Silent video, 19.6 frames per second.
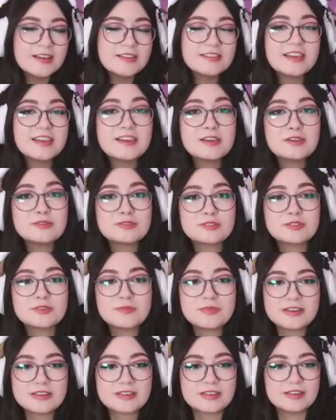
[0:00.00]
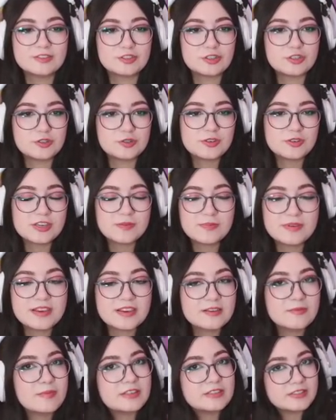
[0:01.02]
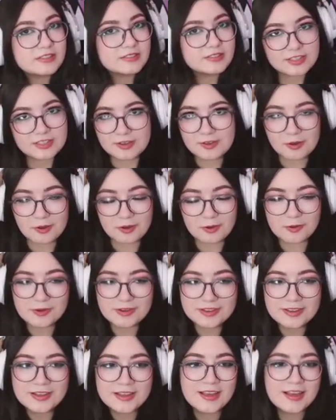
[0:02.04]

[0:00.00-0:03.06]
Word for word: Thank you so much. You keep being amazing too.